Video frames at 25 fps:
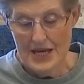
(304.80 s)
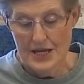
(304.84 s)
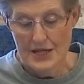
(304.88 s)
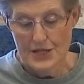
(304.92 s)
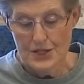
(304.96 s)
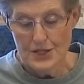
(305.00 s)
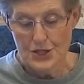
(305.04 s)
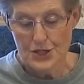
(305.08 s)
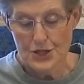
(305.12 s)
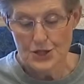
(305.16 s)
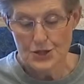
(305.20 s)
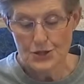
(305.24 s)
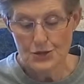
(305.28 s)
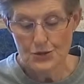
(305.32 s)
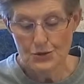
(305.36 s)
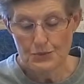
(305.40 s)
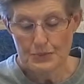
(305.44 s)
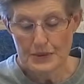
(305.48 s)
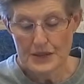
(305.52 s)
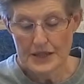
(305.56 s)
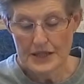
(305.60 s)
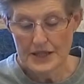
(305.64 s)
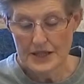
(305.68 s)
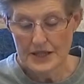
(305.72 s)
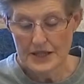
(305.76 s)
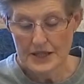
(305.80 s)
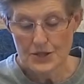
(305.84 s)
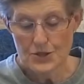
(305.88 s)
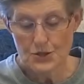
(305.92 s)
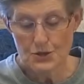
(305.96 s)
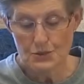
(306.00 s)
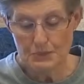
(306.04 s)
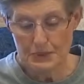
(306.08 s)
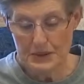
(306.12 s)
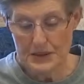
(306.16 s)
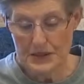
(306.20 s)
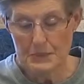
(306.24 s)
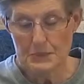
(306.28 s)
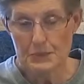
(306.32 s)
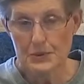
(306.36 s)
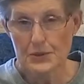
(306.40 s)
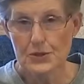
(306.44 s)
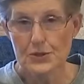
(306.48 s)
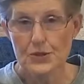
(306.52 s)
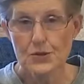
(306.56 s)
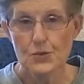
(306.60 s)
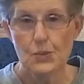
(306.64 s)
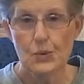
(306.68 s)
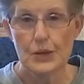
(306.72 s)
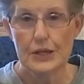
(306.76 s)
snooping into
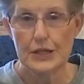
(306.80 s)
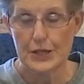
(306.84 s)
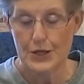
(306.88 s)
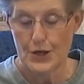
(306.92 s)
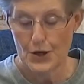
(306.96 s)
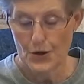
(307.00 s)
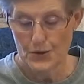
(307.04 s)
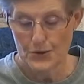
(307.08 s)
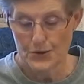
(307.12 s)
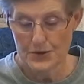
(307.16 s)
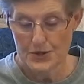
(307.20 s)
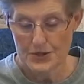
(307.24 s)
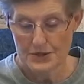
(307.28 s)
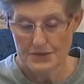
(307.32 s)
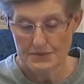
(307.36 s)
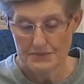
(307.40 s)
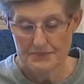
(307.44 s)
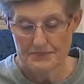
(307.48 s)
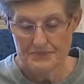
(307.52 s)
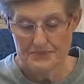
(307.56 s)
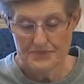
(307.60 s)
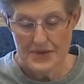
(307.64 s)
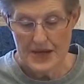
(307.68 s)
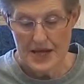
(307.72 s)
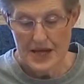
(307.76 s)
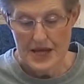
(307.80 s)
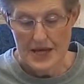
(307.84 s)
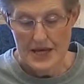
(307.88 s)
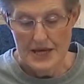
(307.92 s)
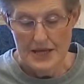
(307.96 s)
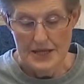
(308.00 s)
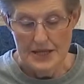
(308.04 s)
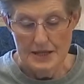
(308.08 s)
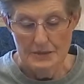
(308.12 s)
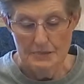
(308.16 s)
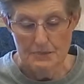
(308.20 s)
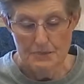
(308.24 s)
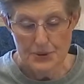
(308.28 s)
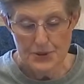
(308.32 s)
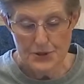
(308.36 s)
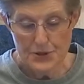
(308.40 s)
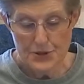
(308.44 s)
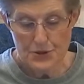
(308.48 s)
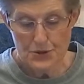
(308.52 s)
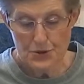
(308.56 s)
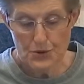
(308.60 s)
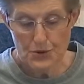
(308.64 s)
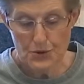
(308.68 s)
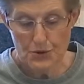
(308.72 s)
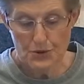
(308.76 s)
people's windows. The
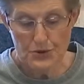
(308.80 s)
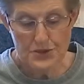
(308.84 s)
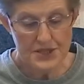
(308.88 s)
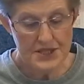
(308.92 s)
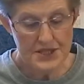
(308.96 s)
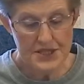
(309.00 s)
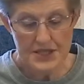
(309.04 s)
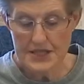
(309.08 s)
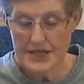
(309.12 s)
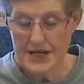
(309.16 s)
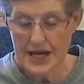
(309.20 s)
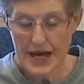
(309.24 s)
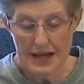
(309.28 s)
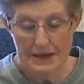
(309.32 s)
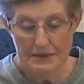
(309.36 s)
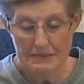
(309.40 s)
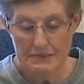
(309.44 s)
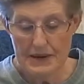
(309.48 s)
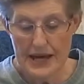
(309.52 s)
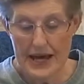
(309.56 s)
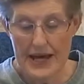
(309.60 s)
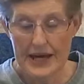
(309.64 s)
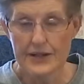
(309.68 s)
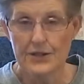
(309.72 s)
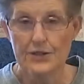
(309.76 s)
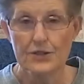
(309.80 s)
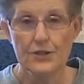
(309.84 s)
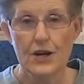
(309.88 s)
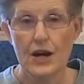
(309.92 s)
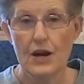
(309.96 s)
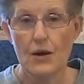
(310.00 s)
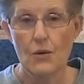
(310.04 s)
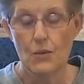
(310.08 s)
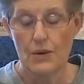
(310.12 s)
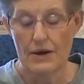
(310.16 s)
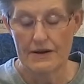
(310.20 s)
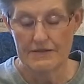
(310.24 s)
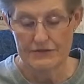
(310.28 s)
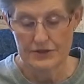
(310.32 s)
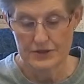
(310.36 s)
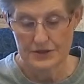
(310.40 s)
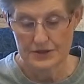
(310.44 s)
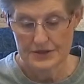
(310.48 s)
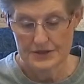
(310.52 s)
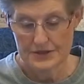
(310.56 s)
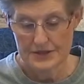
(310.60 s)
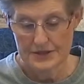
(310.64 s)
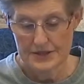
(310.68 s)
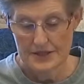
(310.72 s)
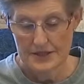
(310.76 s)
patrols did not matter, however.
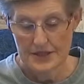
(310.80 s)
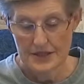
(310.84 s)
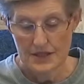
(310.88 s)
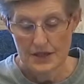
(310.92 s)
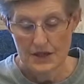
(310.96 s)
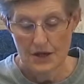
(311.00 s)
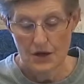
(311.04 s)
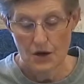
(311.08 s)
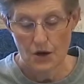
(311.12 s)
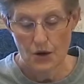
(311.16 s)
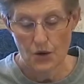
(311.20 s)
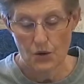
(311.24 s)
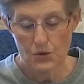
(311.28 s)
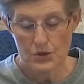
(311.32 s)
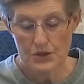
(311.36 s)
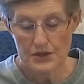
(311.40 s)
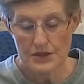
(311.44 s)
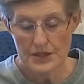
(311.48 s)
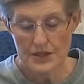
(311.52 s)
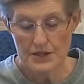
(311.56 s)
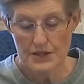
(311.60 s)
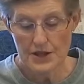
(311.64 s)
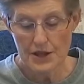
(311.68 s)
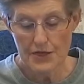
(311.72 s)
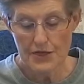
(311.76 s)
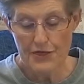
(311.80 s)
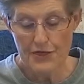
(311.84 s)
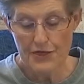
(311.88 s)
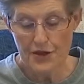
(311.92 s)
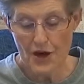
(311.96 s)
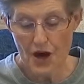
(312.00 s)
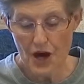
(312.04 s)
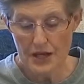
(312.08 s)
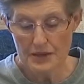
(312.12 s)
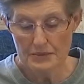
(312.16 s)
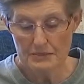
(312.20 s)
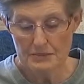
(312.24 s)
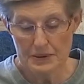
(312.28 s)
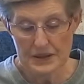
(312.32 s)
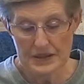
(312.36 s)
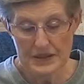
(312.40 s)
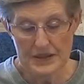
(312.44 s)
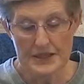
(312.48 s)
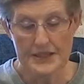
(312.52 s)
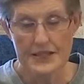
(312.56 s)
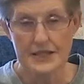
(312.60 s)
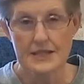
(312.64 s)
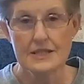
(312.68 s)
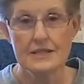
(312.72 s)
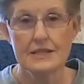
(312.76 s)
Only the thought
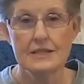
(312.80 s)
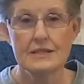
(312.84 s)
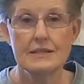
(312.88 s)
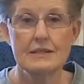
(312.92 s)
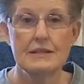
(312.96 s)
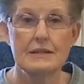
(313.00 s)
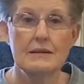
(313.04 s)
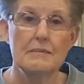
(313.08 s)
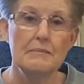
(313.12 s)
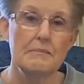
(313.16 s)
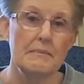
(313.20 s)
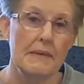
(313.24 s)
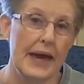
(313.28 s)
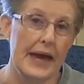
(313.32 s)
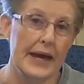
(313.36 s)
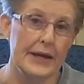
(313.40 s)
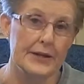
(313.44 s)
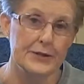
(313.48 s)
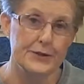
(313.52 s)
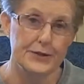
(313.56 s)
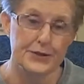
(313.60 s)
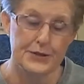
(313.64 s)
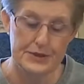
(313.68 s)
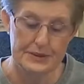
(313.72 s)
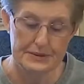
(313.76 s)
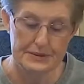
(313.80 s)
police mattered.